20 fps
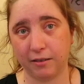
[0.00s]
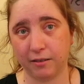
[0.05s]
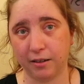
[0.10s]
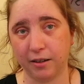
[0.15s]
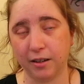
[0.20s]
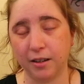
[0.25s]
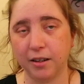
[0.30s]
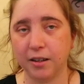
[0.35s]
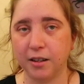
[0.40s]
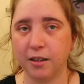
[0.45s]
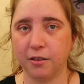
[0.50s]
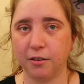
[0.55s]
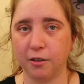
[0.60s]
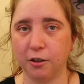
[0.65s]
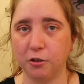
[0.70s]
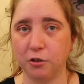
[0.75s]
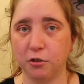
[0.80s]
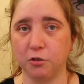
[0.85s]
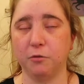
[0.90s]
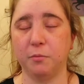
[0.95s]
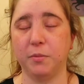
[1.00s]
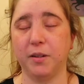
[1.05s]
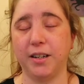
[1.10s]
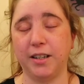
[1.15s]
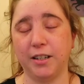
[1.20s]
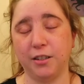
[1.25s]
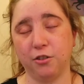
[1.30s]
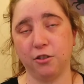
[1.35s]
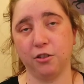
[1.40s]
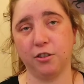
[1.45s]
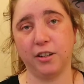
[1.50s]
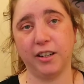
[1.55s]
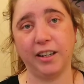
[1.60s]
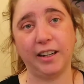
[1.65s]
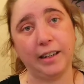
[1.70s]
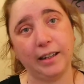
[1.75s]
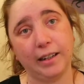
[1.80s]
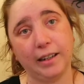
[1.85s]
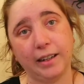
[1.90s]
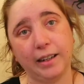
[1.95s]
and those who have been injured are
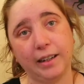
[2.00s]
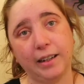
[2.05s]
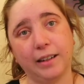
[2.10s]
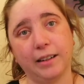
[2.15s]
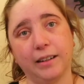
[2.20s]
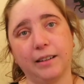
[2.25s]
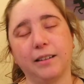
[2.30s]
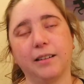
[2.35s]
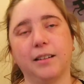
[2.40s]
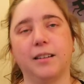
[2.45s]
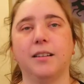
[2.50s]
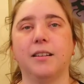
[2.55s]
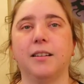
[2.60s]
healing, and